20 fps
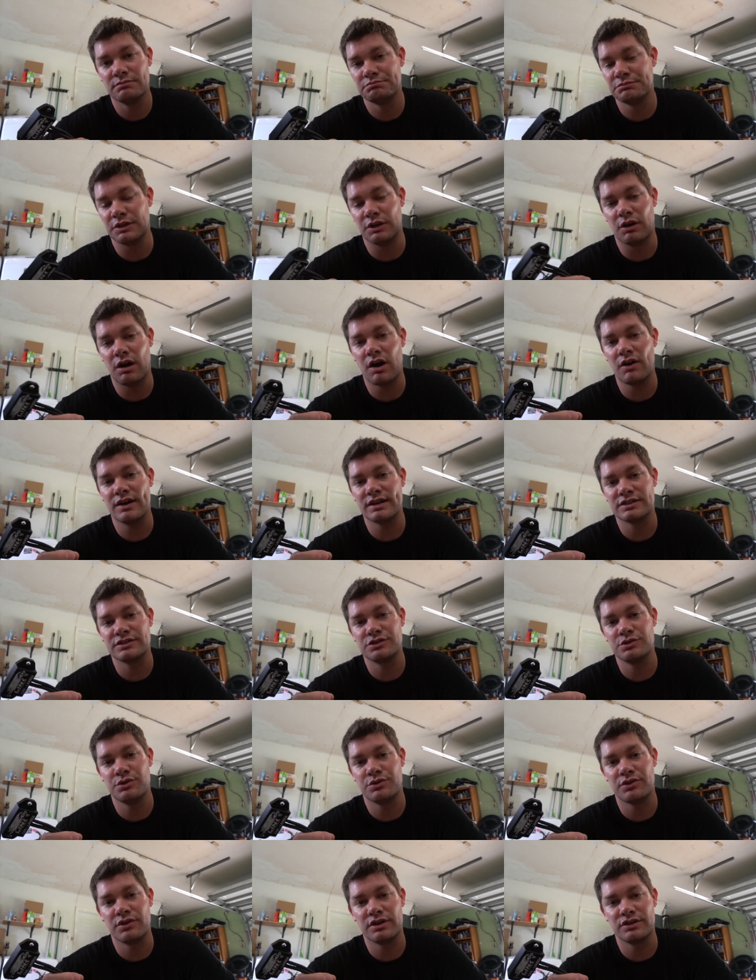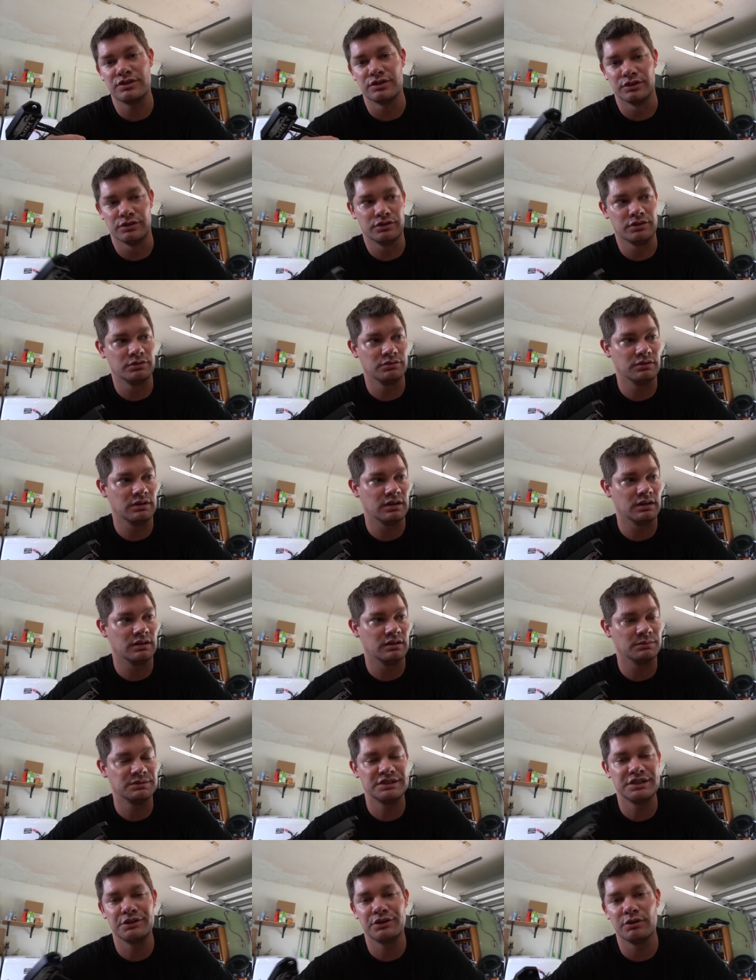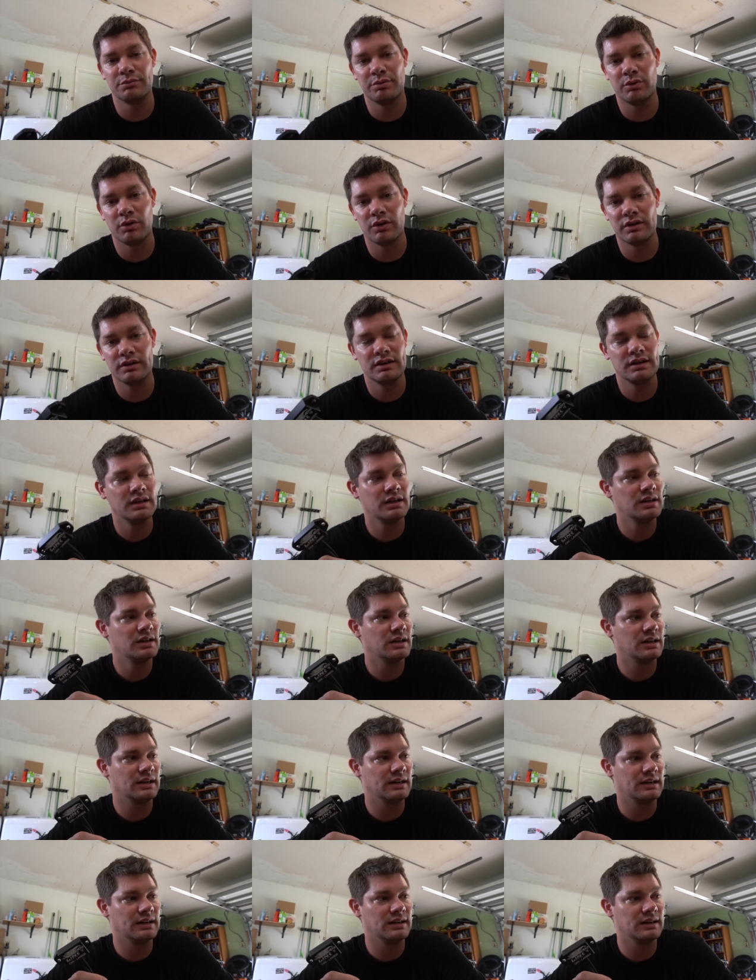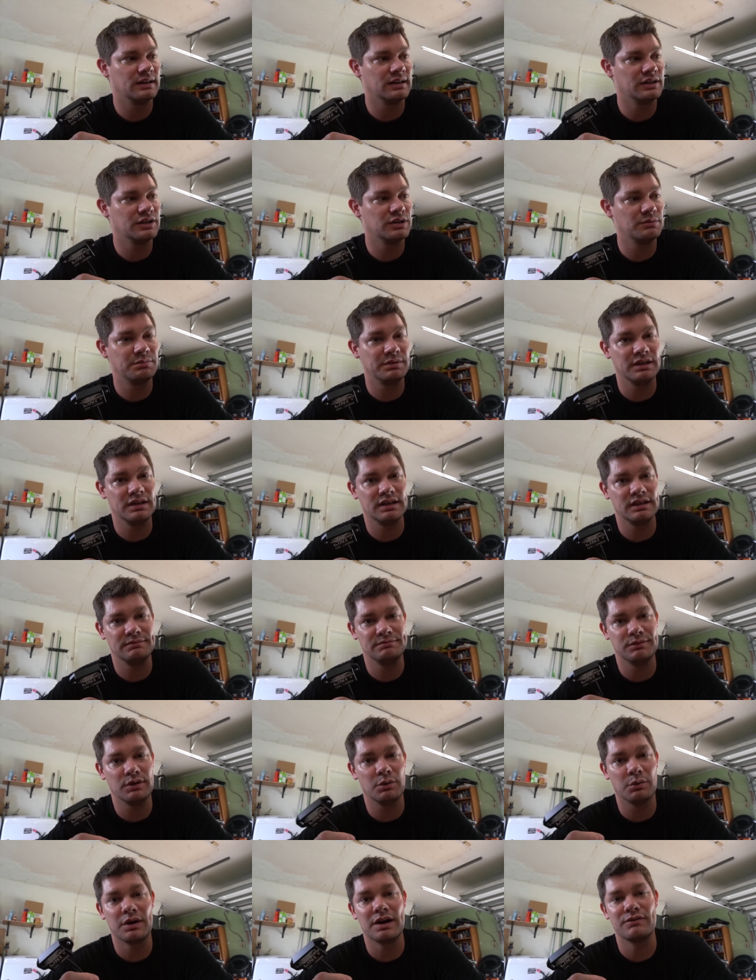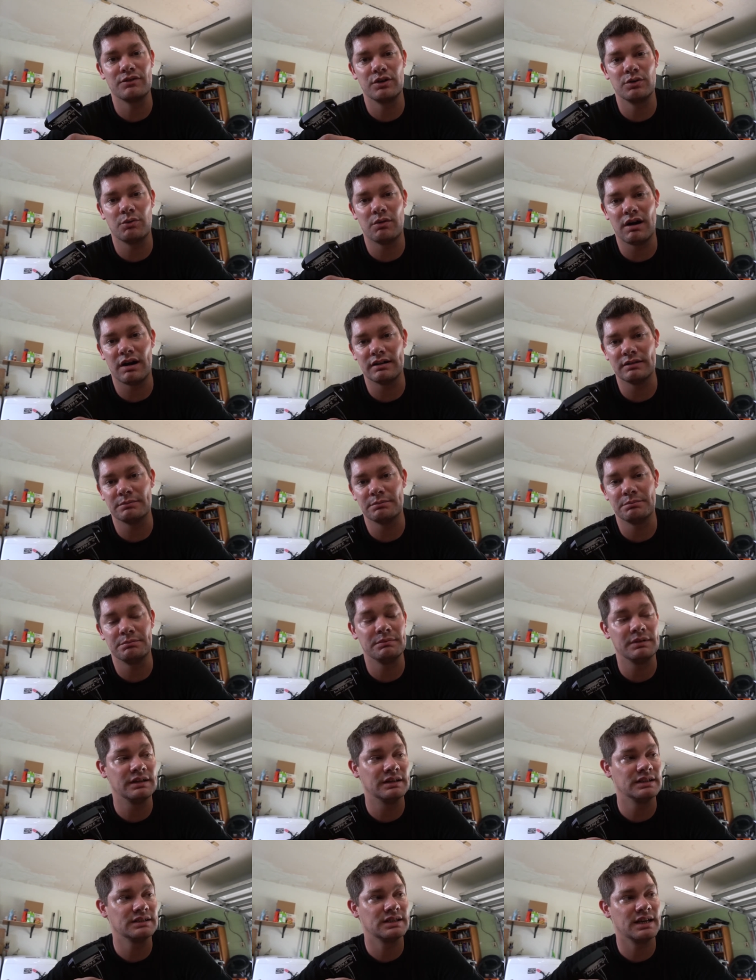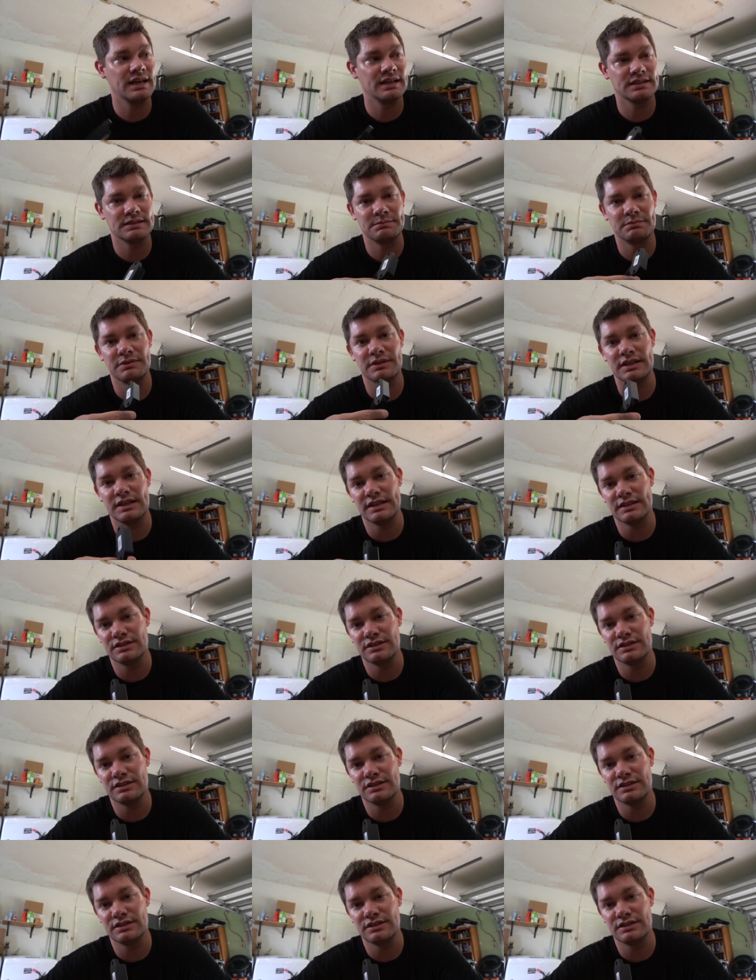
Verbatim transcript: you know RS232 um, serial port uh, it could be you know whatever you want in this case the